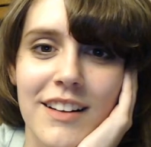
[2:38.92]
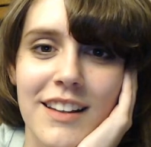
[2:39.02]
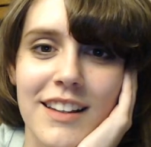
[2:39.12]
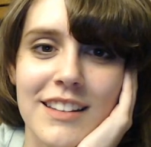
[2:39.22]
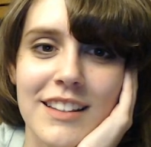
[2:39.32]

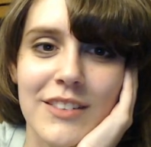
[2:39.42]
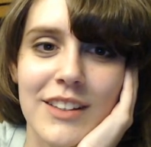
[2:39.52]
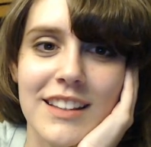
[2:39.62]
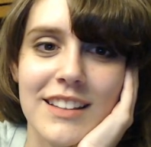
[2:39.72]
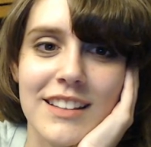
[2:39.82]
Let's see
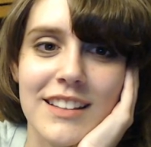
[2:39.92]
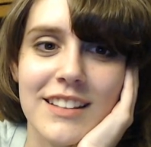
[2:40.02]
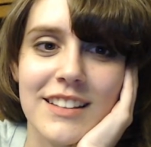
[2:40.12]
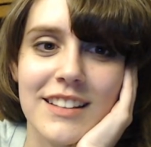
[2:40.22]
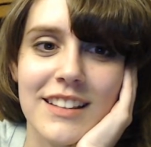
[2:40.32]
what this
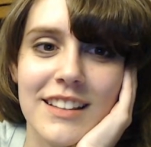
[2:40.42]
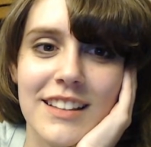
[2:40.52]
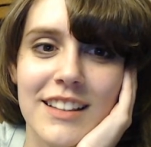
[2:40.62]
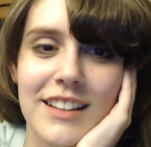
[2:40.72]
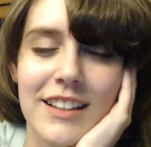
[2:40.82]
is.
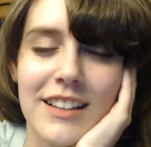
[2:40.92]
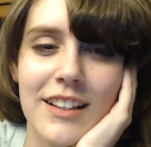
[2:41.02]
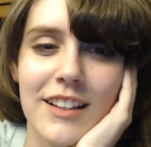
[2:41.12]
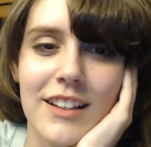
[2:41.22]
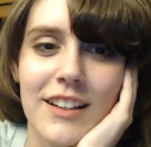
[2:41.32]

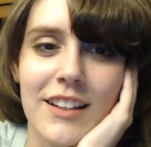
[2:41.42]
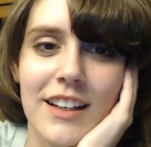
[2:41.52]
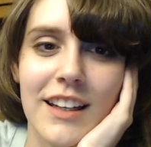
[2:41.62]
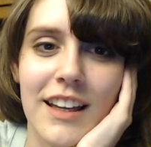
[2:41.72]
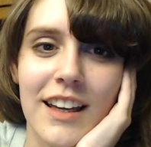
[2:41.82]

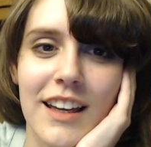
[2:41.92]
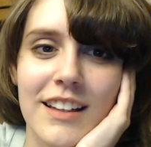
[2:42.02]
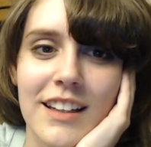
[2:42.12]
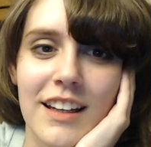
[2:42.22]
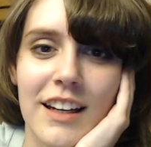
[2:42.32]

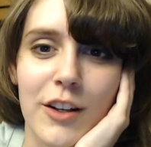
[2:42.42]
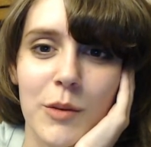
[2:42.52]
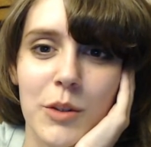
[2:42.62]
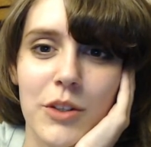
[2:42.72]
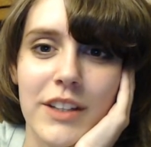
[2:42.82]
Okay, guy
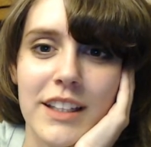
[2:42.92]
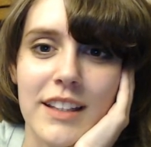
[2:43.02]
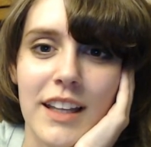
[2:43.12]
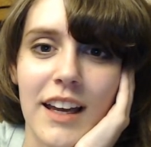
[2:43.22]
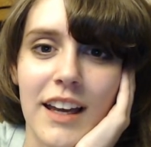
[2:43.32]
removing
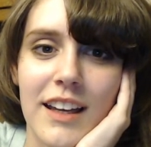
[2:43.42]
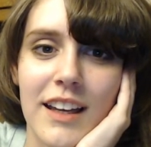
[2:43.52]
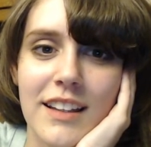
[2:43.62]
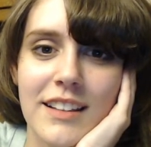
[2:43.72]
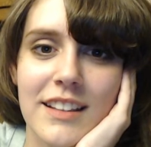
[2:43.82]
his hat.